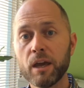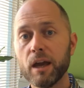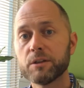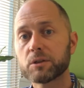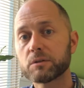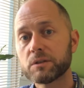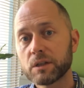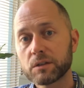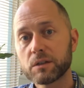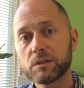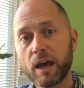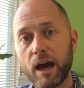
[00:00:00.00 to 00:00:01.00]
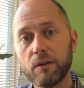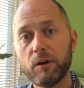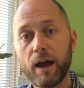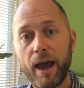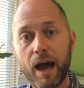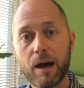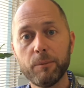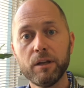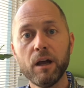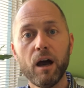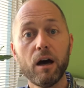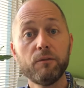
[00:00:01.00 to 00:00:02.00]
And so 6s have a
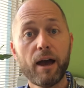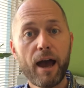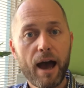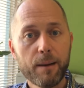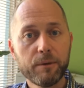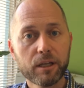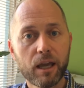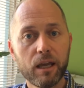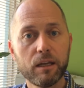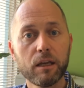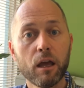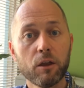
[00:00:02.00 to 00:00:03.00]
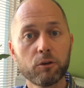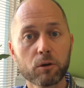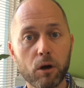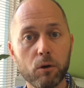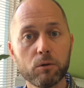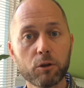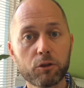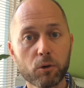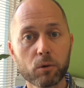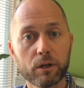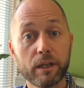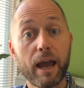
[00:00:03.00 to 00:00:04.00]
habit of abdicating their own
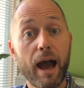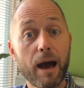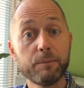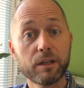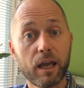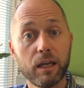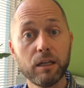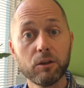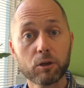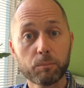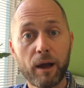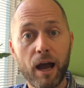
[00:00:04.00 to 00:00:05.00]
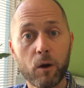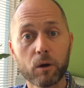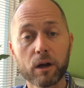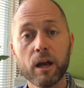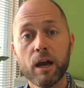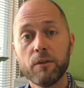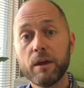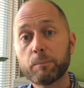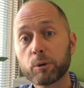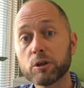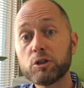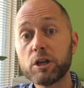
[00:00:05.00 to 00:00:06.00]
authority, abdicating their power. They
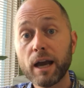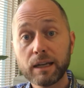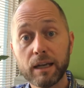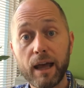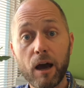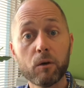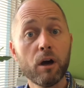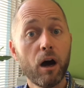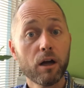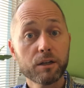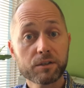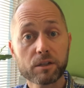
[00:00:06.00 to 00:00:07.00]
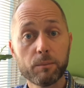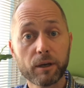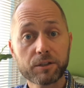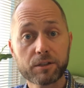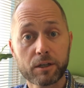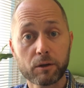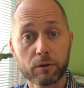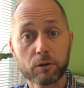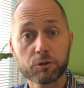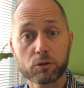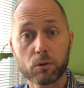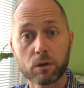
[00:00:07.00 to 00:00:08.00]
project it out onto some exterior
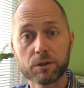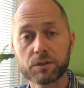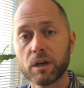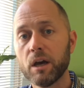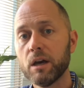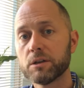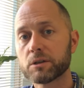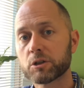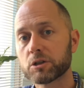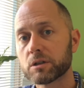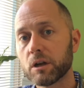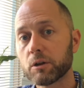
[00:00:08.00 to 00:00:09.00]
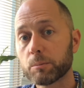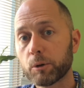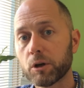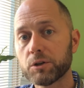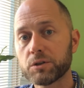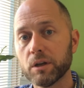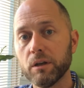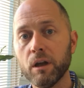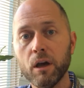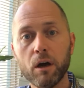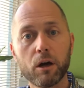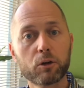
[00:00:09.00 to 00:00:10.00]
source, such as another person,
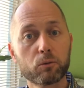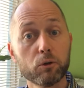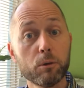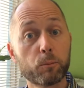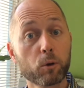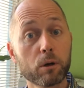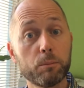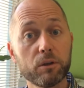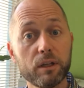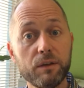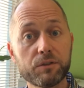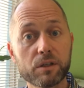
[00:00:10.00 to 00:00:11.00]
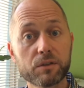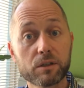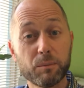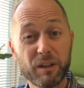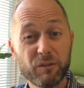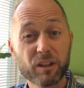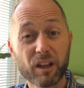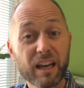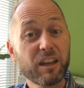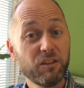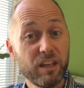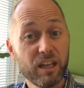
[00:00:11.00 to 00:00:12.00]
a group, or a belief system, even
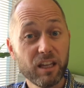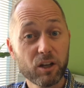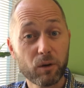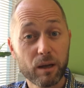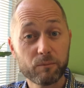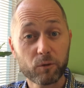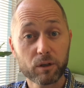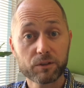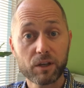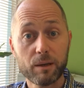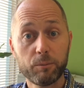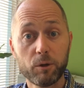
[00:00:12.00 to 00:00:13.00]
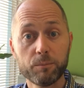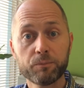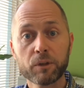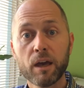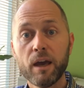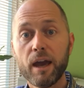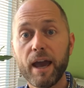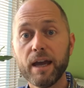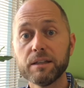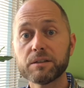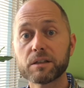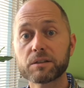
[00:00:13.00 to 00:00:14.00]
like the Enneagram, for example.
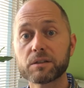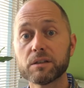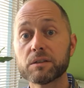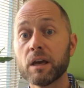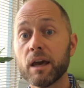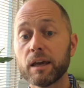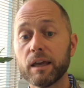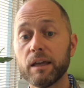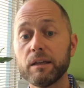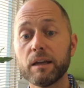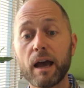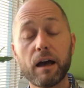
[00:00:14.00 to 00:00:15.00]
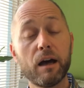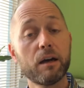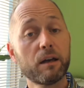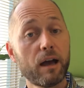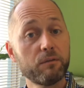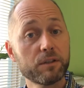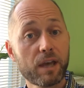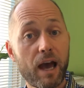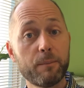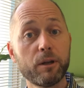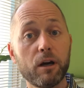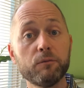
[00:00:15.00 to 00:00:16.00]
And 6s can have this
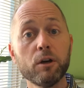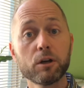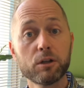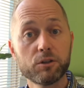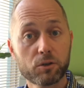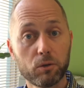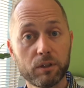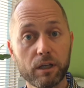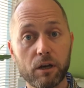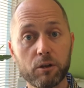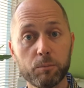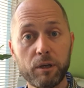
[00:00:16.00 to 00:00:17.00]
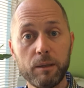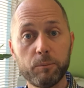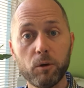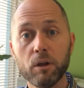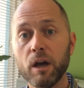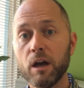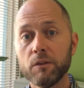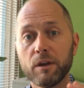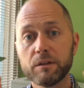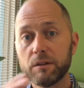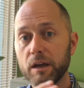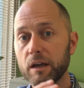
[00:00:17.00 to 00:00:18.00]
habit of consulting other people.
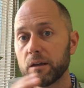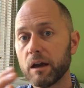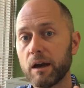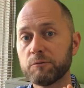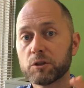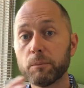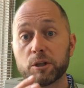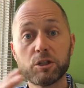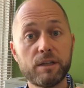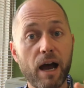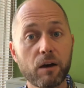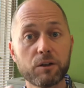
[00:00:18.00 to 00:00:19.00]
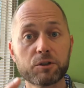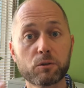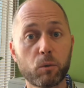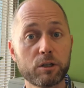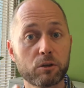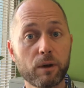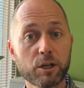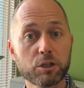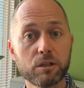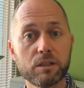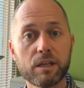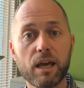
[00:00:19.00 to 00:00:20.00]
They have so much doubt as to what
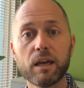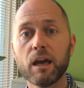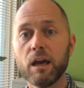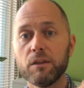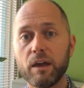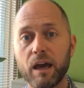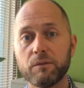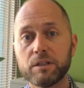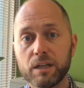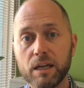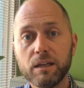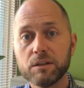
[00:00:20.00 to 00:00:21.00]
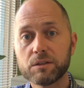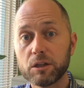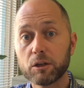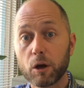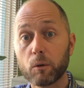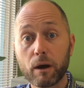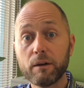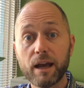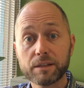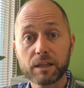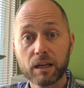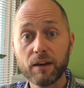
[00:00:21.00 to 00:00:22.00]
direction to take, they have a tendency to go around
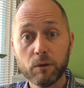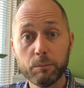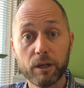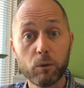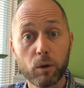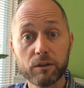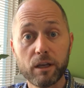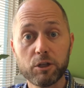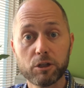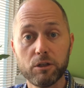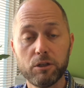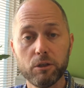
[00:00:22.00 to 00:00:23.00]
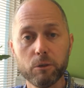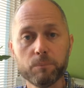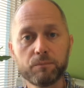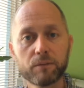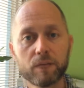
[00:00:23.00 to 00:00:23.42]
asking everybody what they should do.